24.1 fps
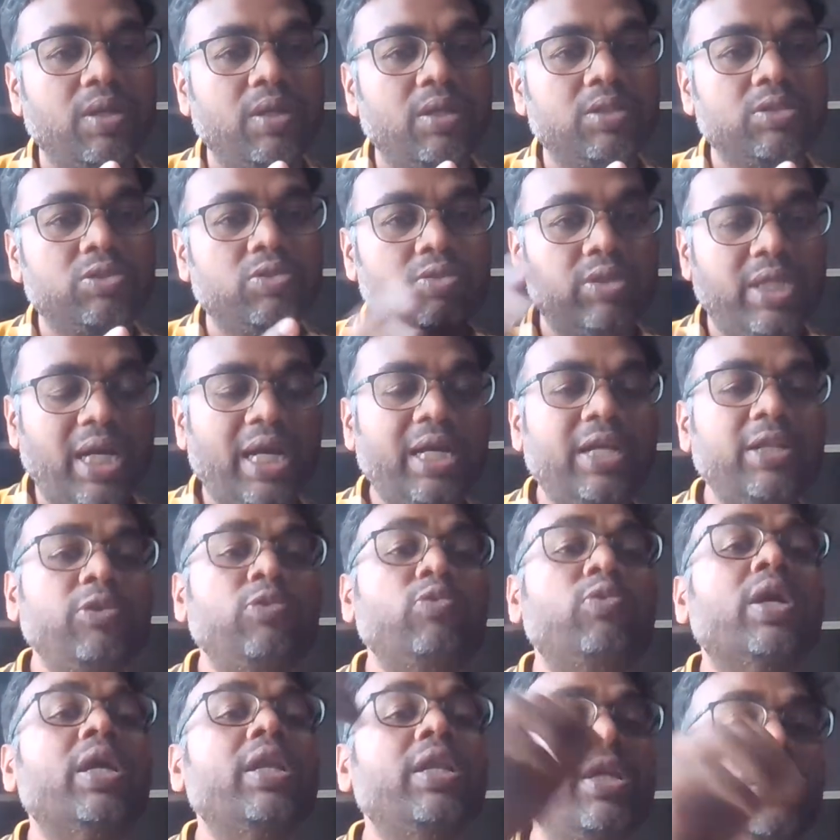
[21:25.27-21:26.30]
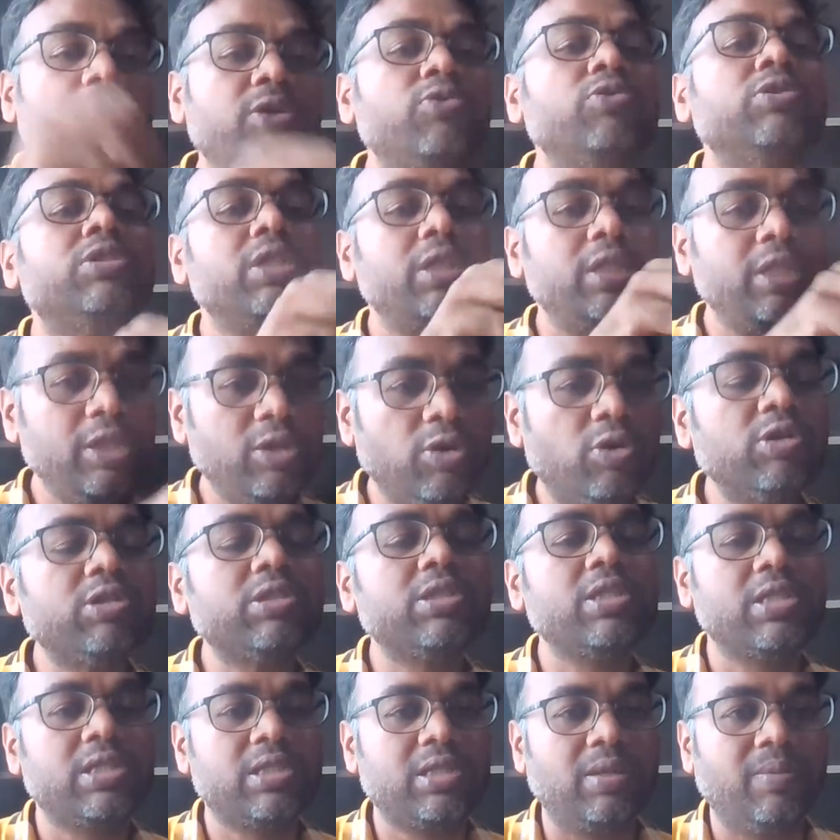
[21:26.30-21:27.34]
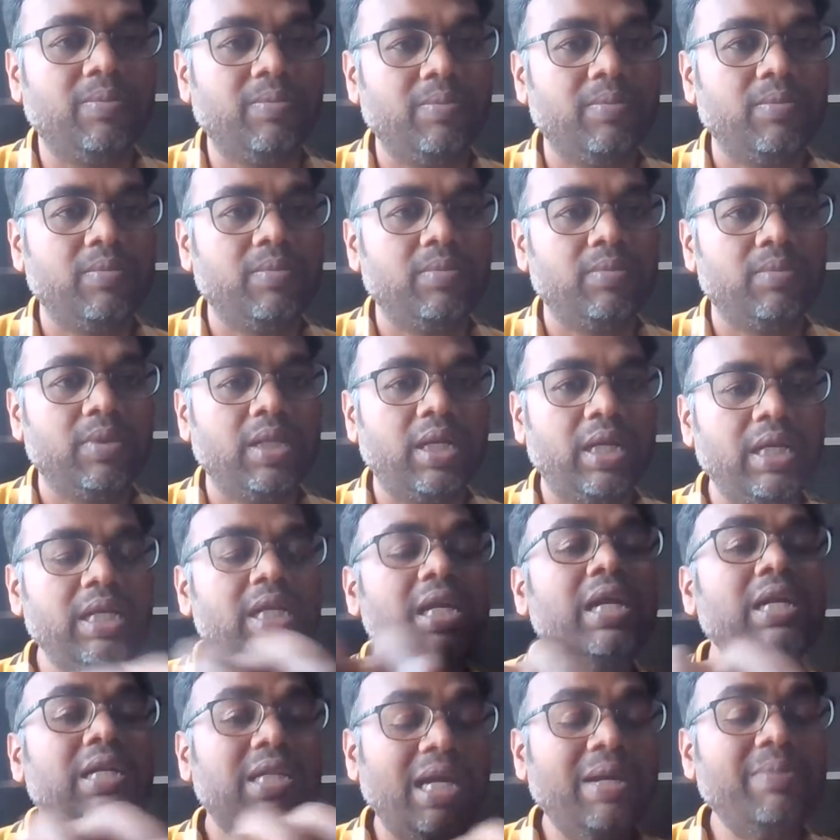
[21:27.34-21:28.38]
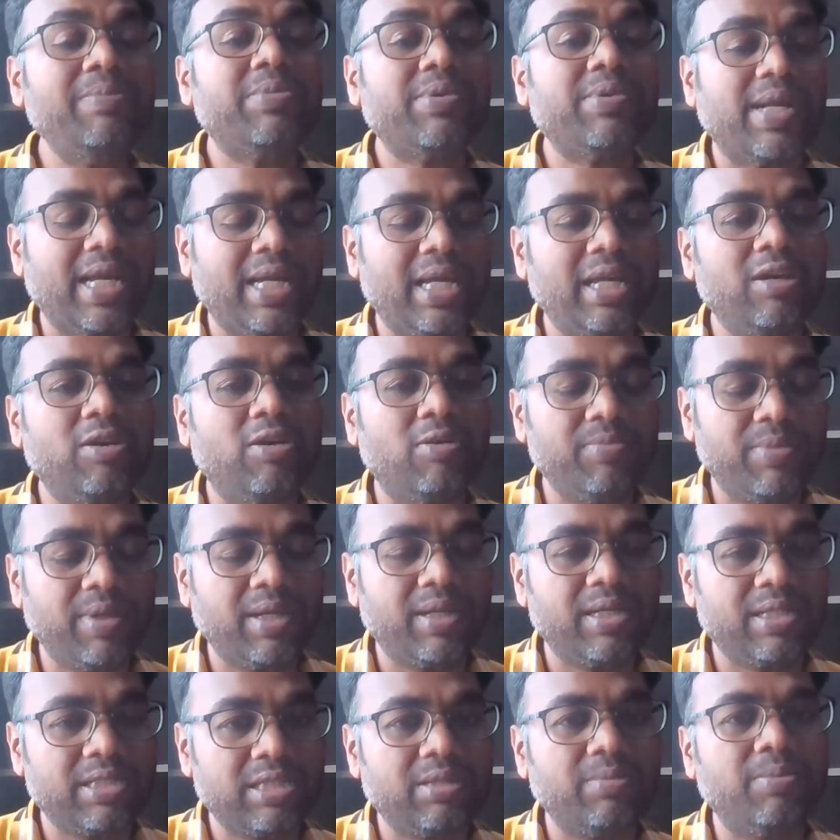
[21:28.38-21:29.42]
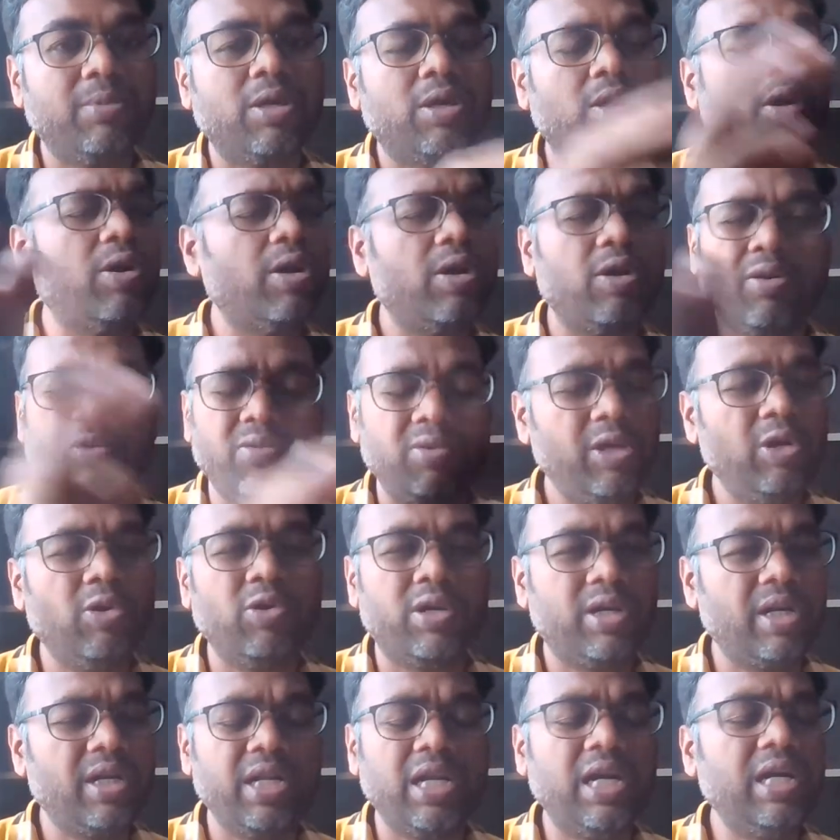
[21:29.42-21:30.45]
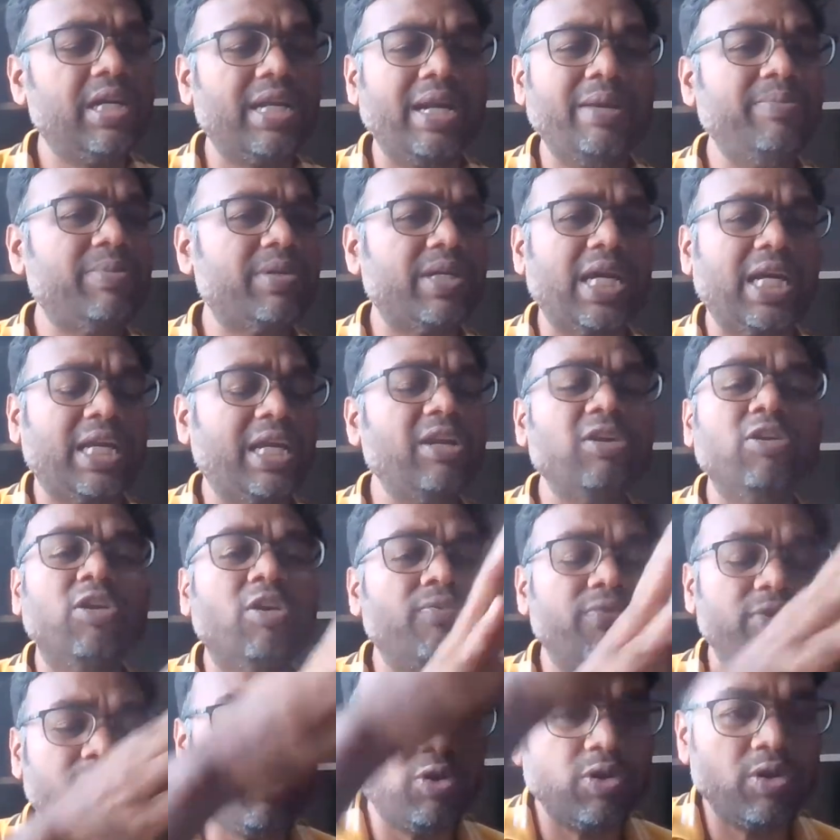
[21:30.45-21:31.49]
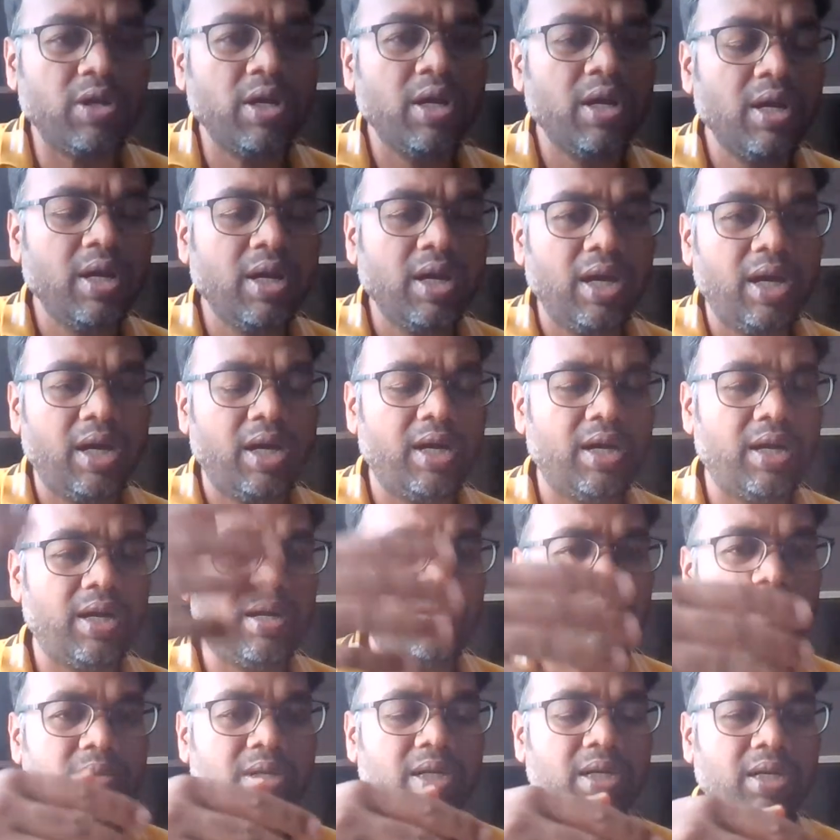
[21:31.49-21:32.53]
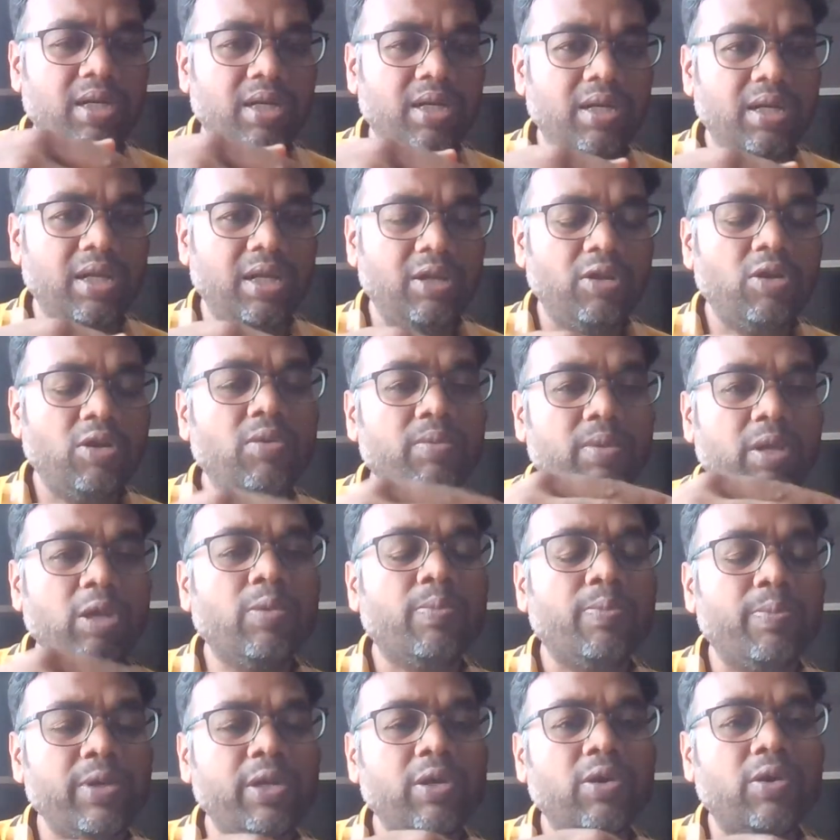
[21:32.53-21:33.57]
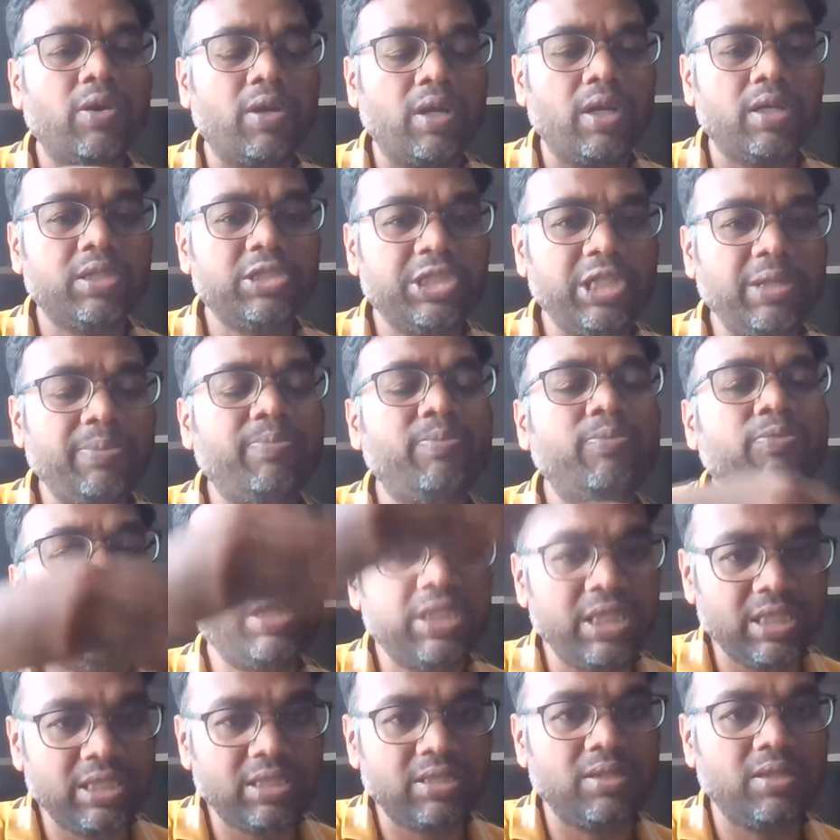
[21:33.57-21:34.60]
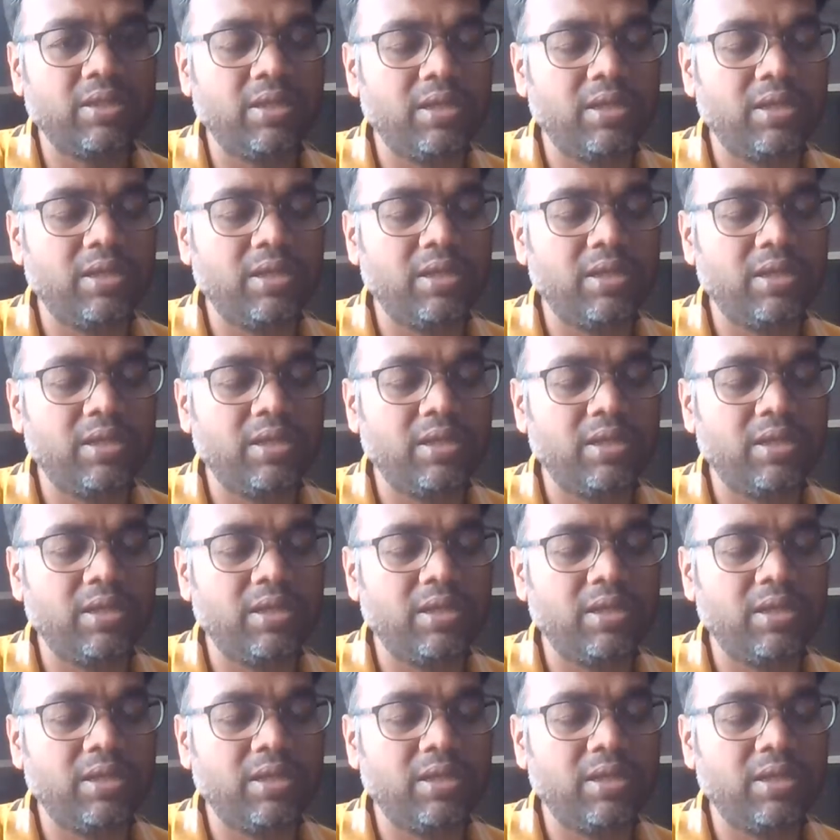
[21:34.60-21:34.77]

so that you can use in your system, the real time tracking of the customer, or your real time tracking of your your ship, which is